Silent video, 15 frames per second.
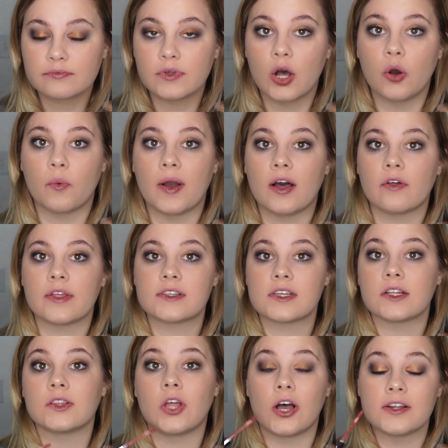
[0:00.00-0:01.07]
Oh wow, that's a
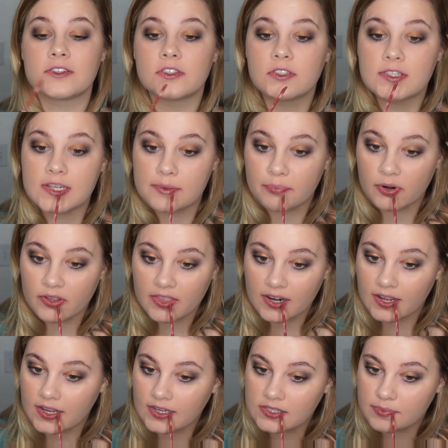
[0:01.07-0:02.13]
lot deeper than
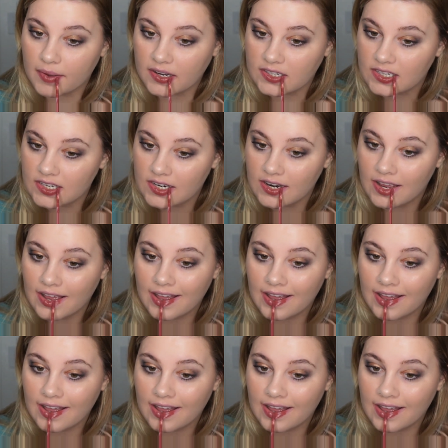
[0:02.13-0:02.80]
I expected.